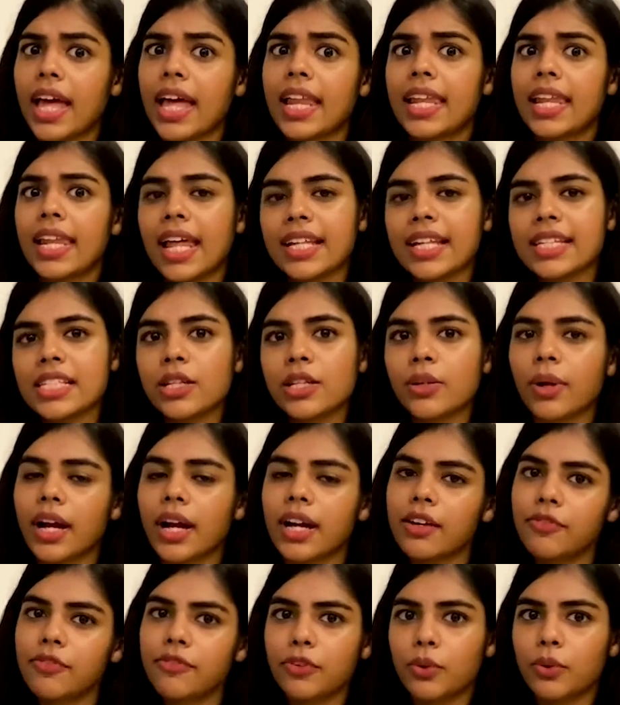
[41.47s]
Let's look
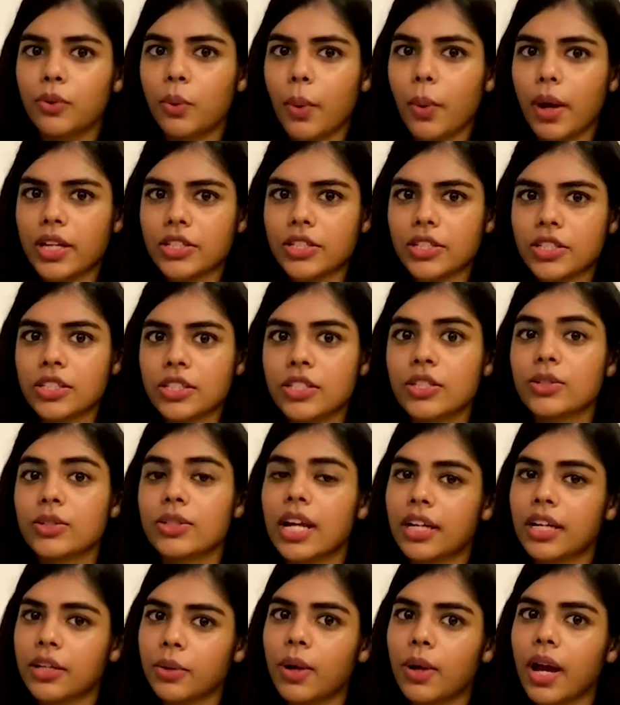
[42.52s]
at a few questions so
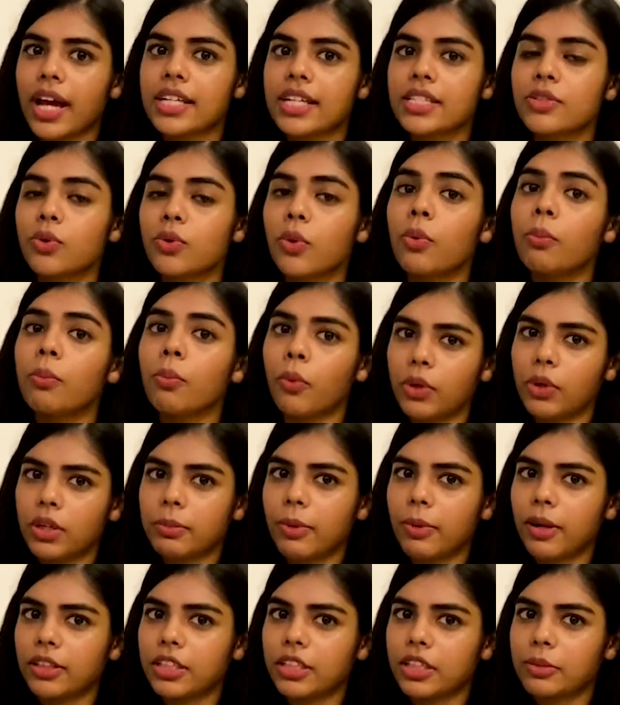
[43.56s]
that you guys know more
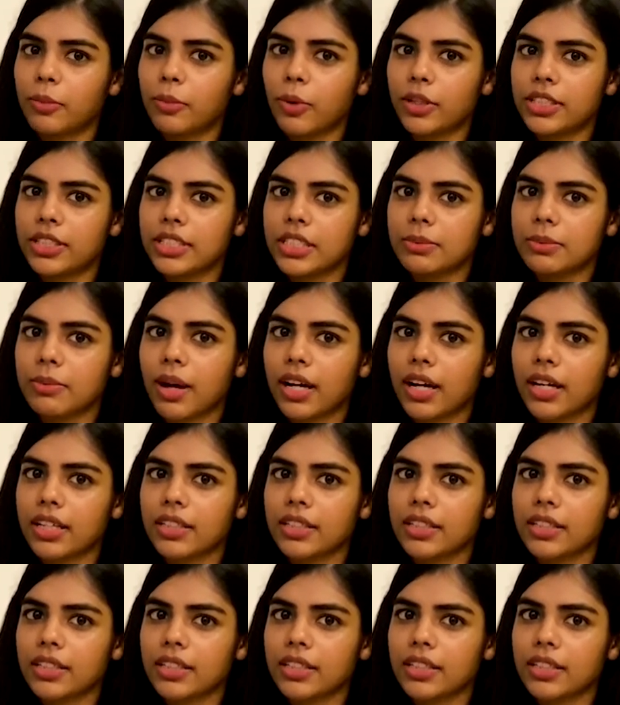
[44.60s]
about the commodity market.